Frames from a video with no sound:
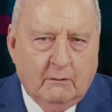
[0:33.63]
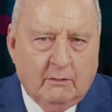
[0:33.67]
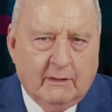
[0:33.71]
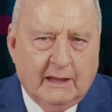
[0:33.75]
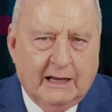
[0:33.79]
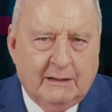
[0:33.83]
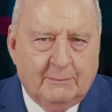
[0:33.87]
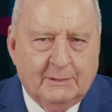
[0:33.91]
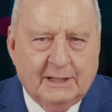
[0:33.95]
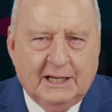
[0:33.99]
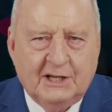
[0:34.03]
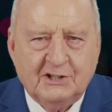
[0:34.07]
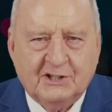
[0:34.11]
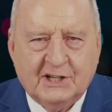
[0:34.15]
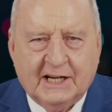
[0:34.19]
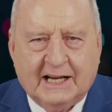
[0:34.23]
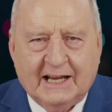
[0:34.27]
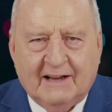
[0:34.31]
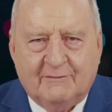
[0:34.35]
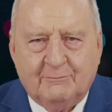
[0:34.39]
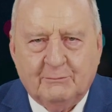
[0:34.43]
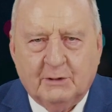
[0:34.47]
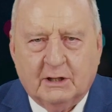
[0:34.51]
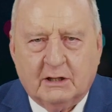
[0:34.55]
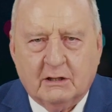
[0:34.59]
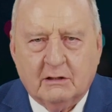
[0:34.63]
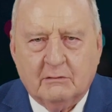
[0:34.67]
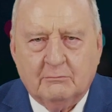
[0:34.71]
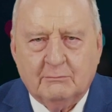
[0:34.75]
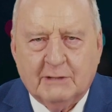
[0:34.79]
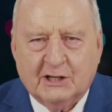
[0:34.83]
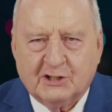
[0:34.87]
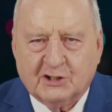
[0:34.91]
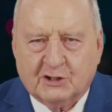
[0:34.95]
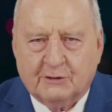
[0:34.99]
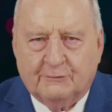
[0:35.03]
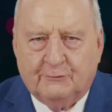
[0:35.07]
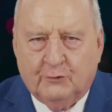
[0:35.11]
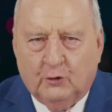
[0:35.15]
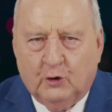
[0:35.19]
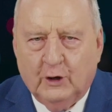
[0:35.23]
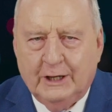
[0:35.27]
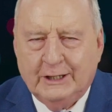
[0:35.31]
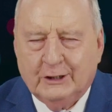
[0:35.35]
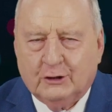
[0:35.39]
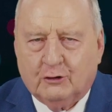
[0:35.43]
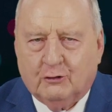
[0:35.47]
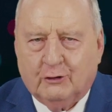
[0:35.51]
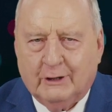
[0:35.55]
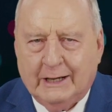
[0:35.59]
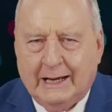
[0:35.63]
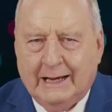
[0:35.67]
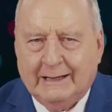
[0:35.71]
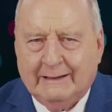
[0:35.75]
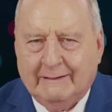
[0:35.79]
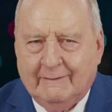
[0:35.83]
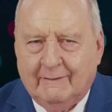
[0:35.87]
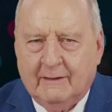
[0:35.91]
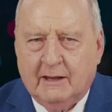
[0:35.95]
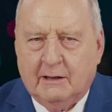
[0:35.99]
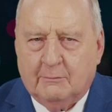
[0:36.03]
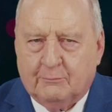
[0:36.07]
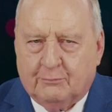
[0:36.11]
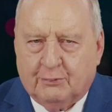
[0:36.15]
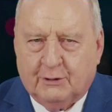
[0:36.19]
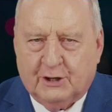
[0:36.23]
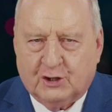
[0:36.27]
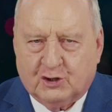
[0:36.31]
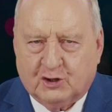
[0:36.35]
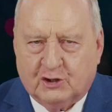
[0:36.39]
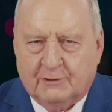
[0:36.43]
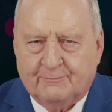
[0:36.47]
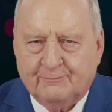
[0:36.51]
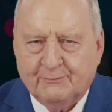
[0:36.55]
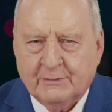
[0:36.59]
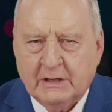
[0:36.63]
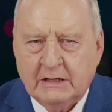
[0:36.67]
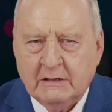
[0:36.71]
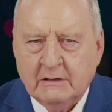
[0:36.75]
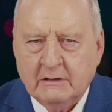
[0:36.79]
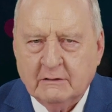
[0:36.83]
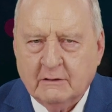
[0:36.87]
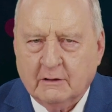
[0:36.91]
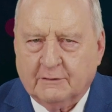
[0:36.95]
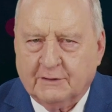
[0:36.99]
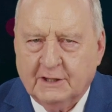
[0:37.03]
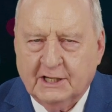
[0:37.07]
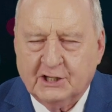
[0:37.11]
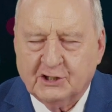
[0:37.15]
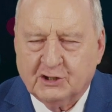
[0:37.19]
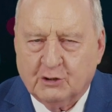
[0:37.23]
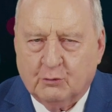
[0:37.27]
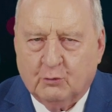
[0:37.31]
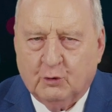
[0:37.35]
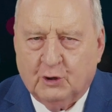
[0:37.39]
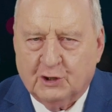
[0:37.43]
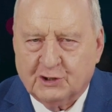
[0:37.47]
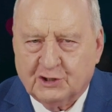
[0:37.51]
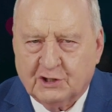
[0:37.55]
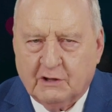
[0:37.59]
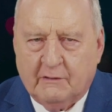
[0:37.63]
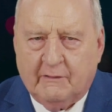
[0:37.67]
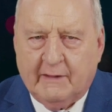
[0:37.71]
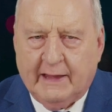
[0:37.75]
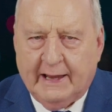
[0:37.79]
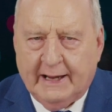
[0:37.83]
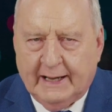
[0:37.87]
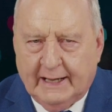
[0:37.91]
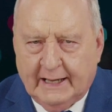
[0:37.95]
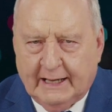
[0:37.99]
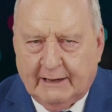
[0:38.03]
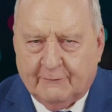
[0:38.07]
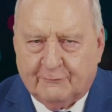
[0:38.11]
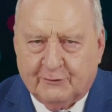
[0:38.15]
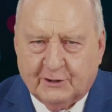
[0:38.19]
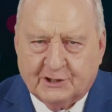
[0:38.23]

The Albanese government must avoid creating the impression that things are worse than they are.